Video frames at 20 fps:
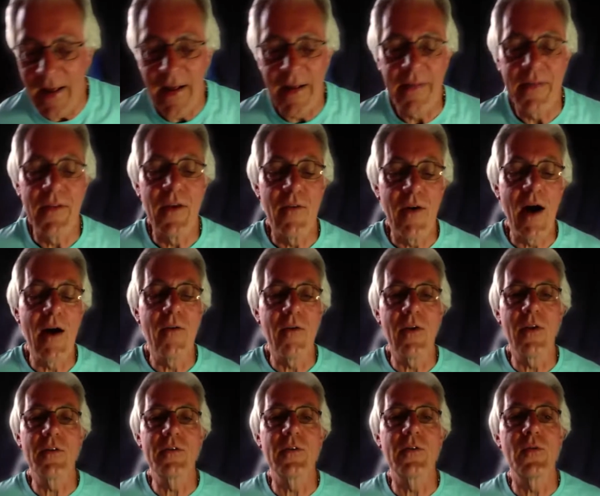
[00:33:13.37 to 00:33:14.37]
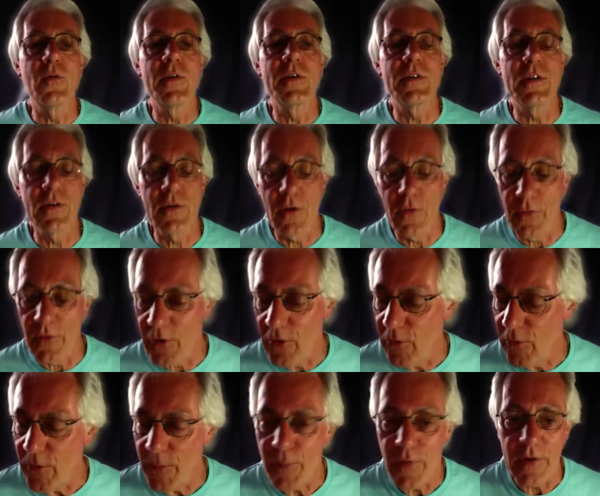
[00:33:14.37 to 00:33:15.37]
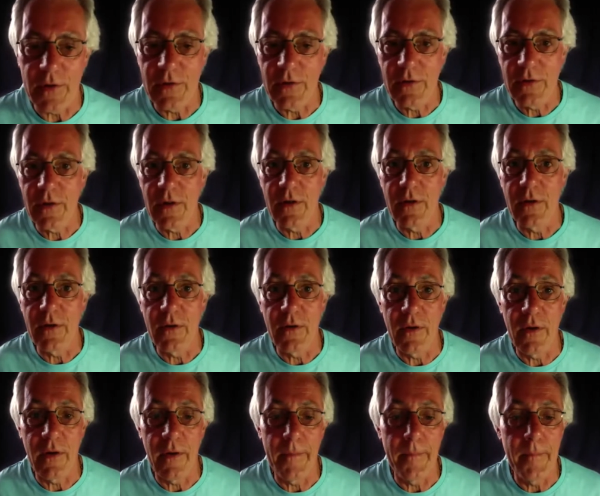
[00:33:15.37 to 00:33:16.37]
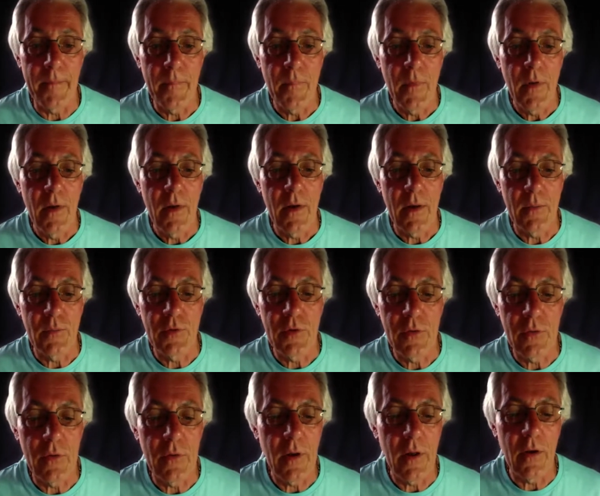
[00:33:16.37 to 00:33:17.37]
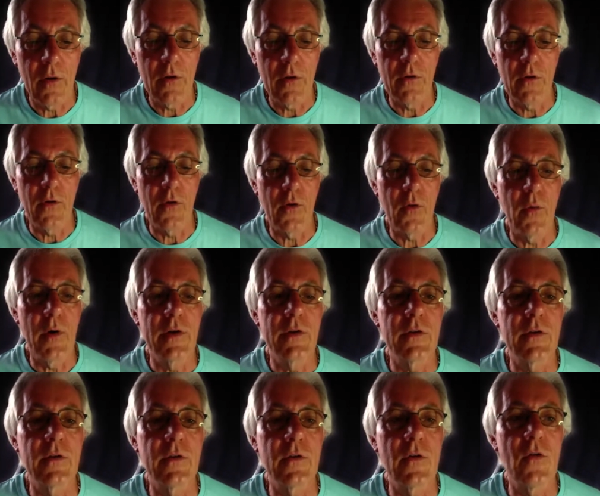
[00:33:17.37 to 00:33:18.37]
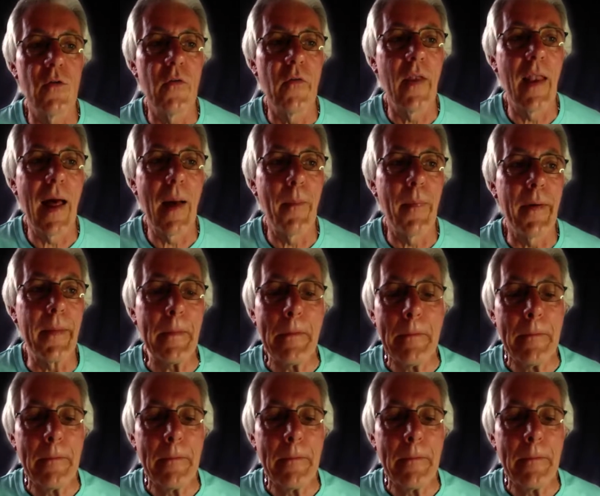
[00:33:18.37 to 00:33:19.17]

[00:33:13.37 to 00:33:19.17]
There are a lot of quizzes on the go at present, and I'm sure a lot of the questions are overlapping.